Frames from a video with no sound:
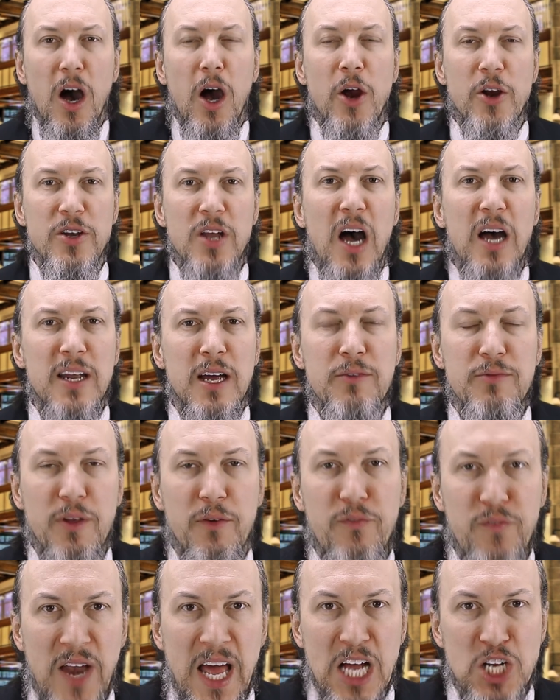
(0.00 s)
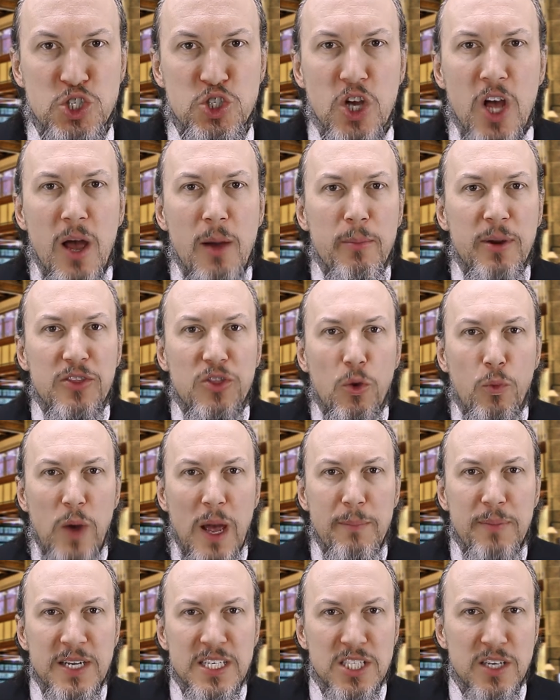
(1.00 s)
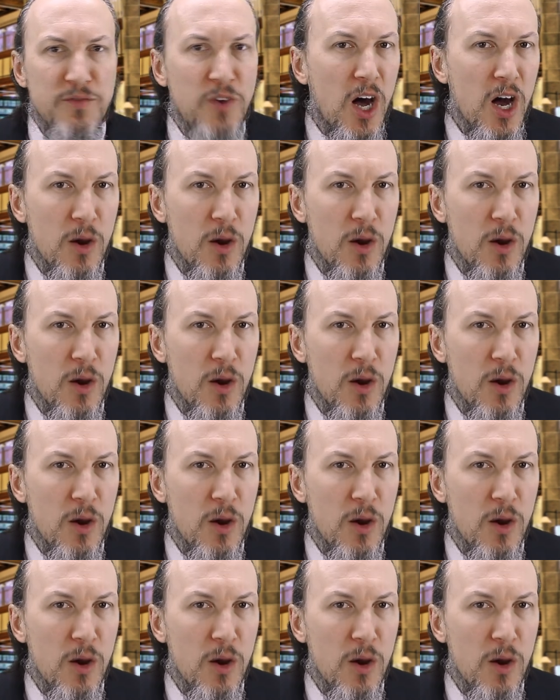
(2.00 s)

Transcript: are not of the flesh, but the weapons of